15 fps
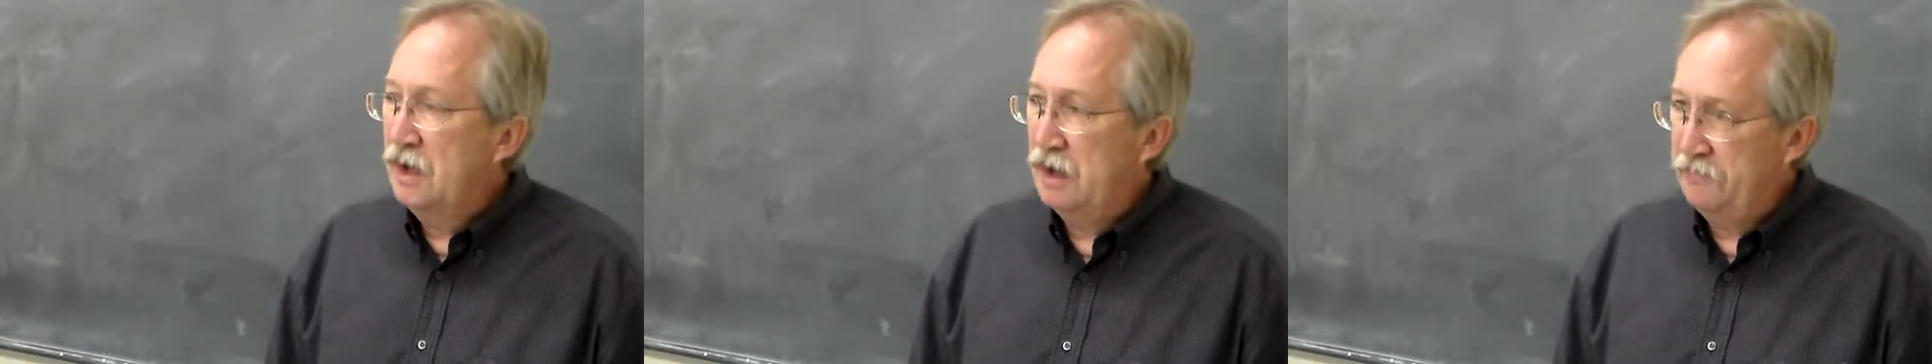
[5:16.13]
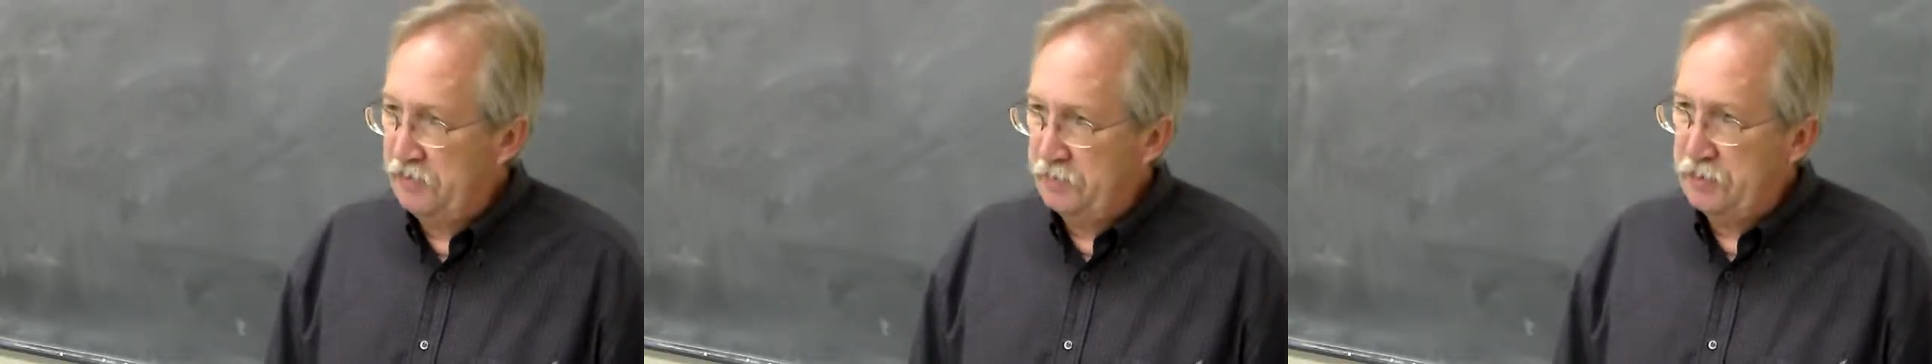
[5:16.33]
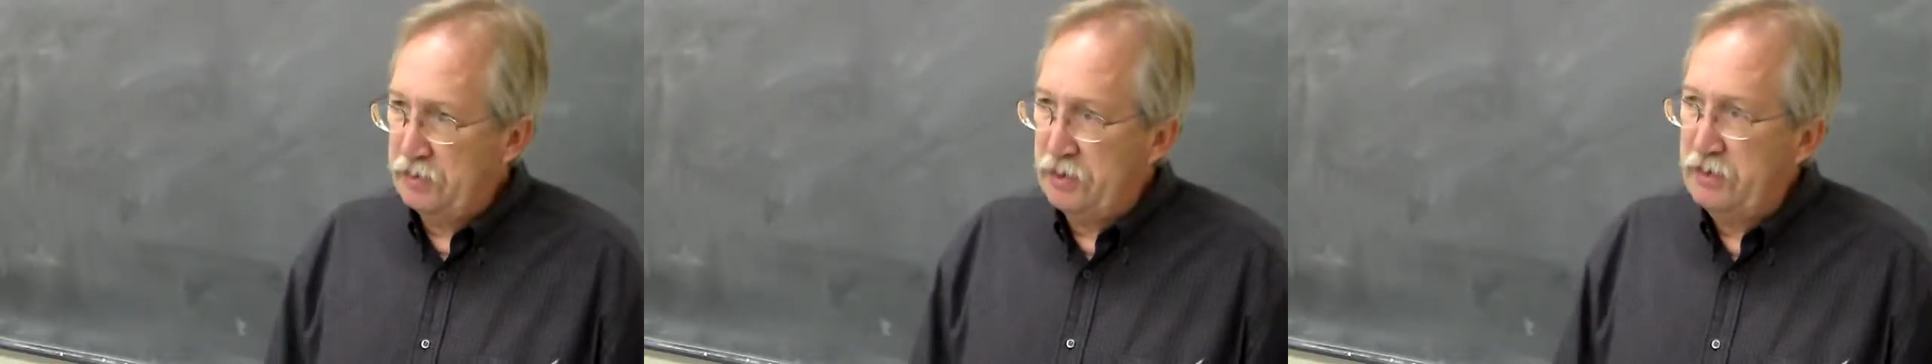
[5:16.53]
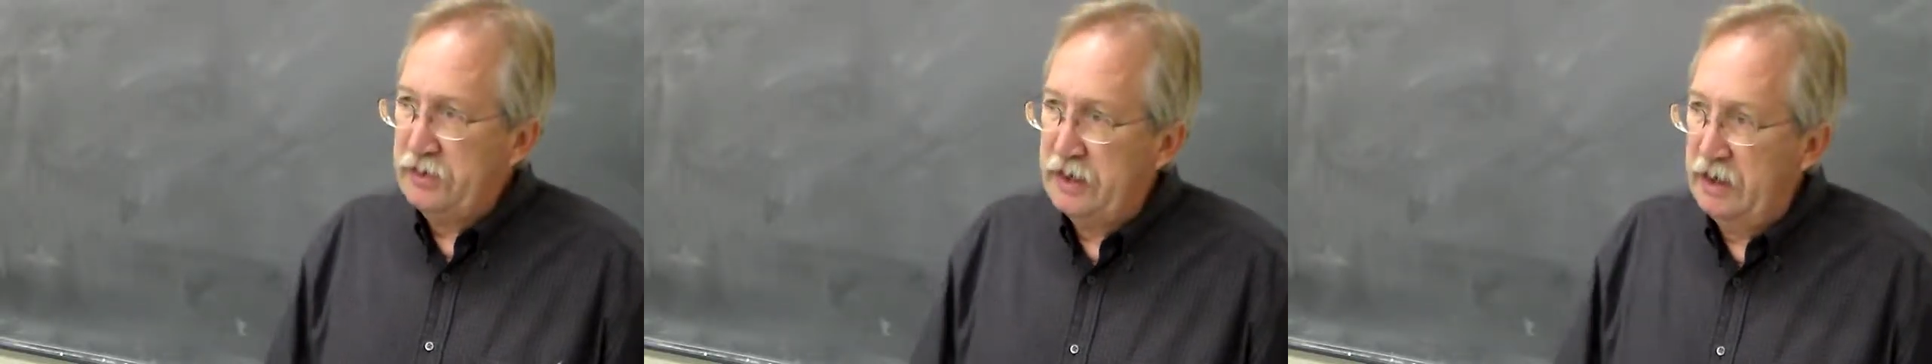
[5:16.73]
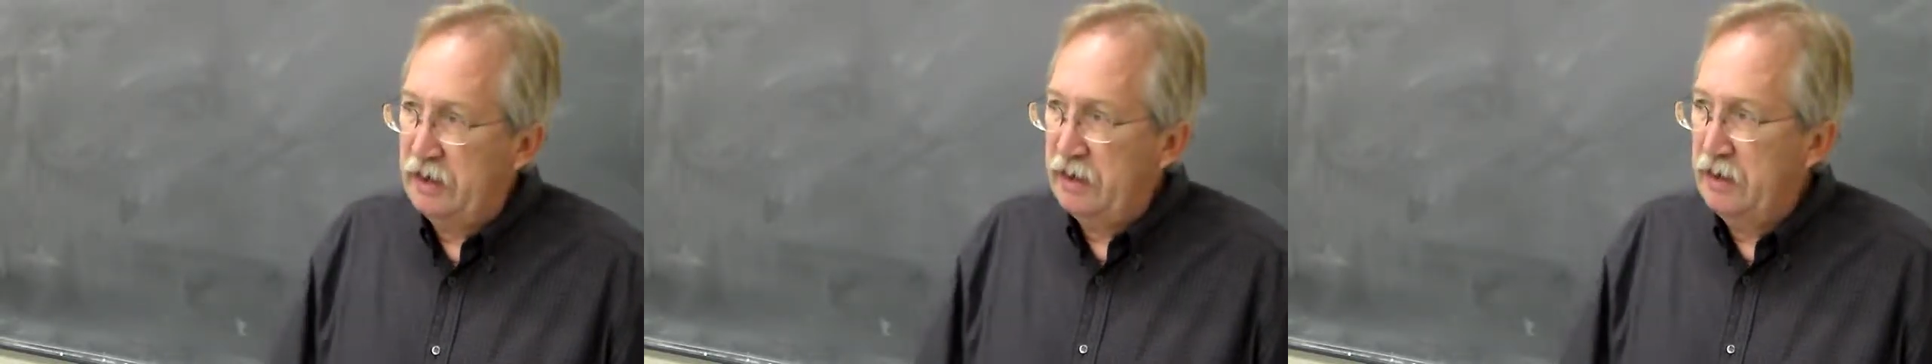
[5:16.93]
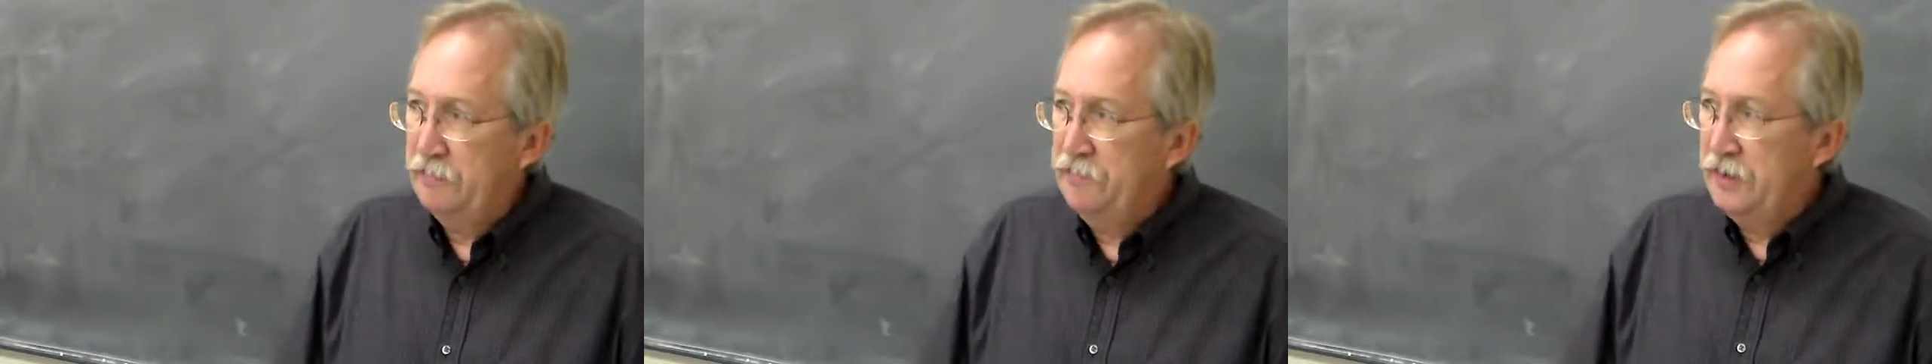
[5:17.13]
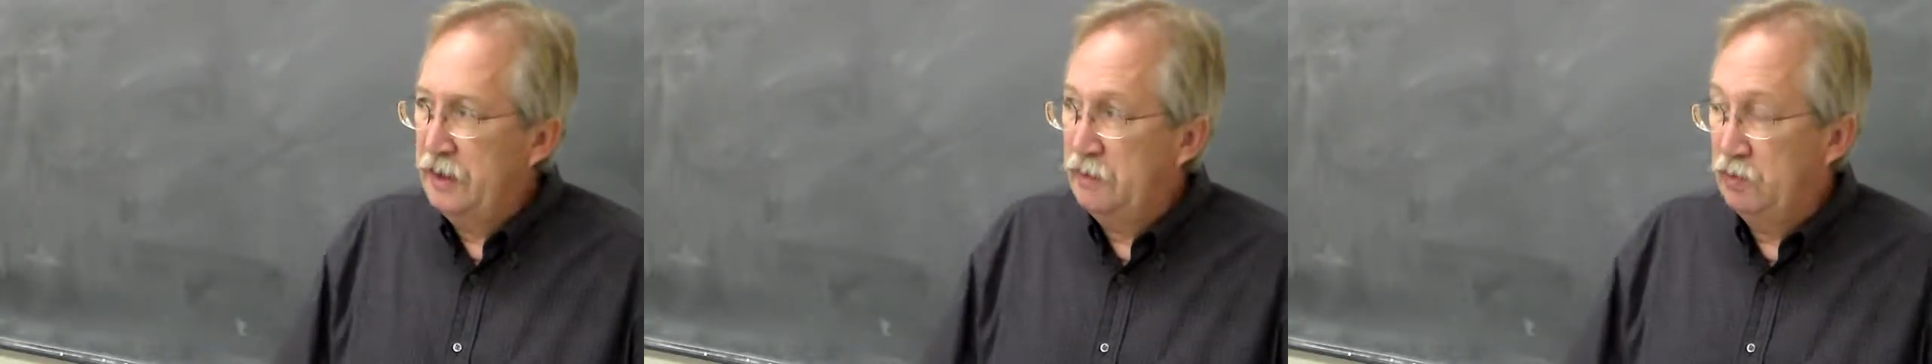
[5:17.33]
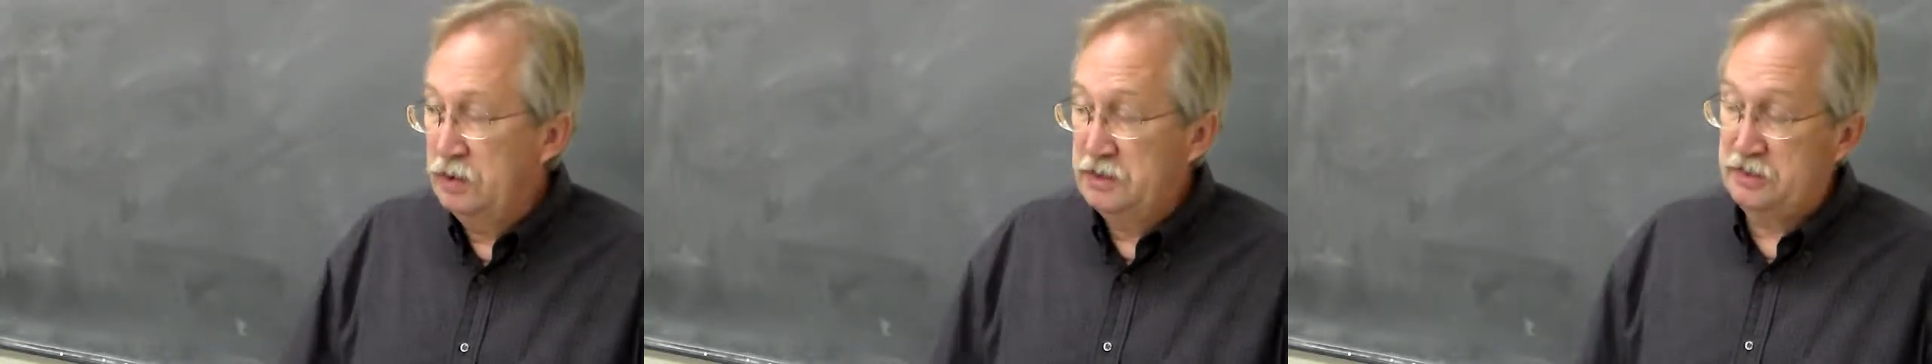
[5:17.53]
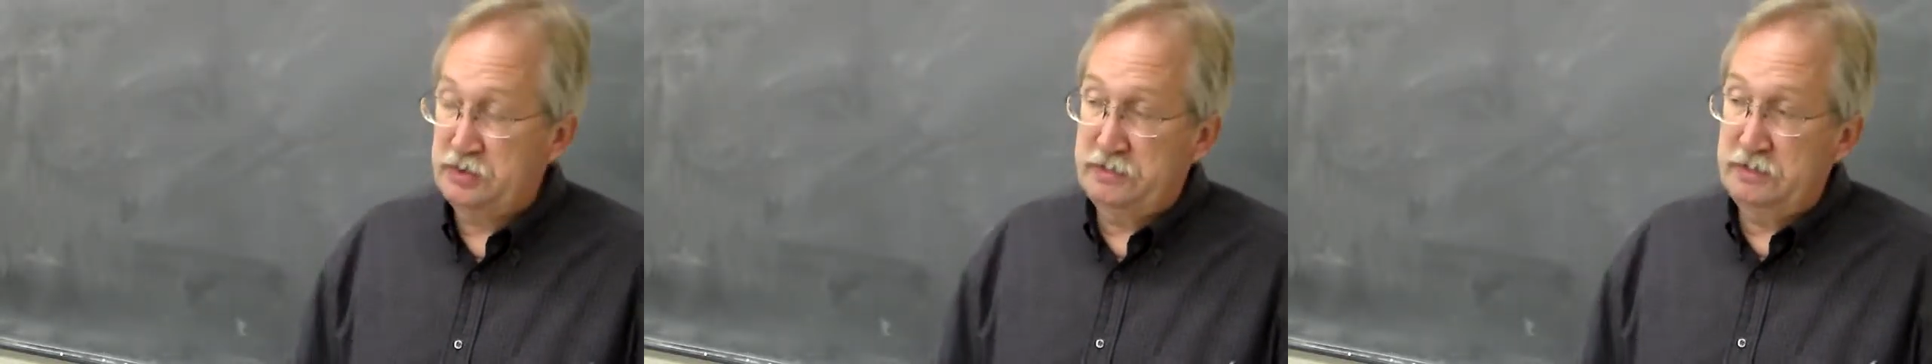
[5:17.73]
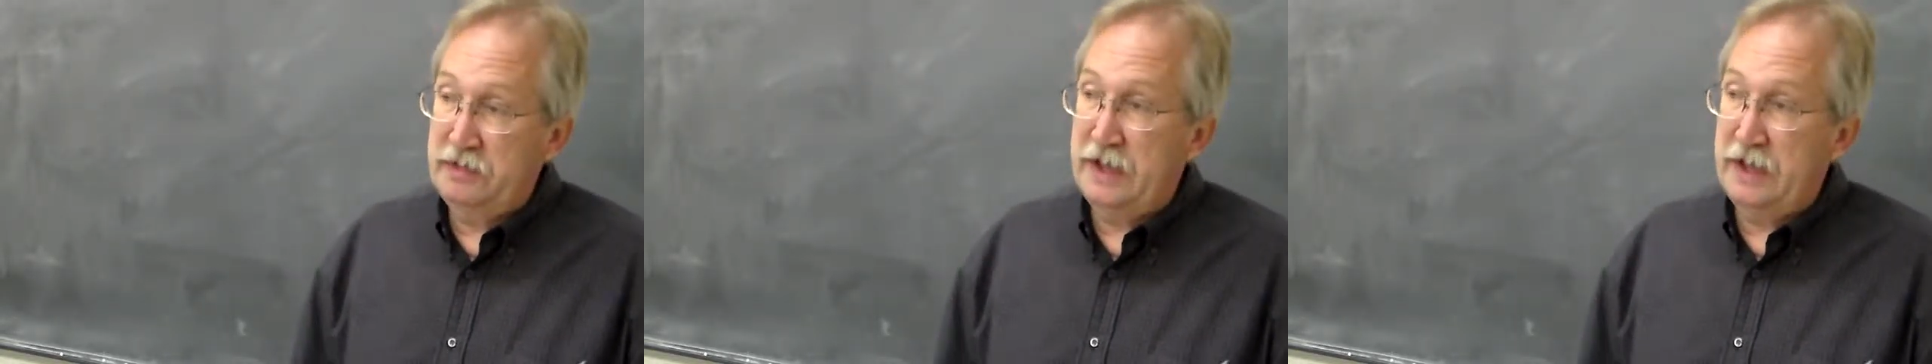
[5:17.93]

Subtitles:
of the Baroque era, in which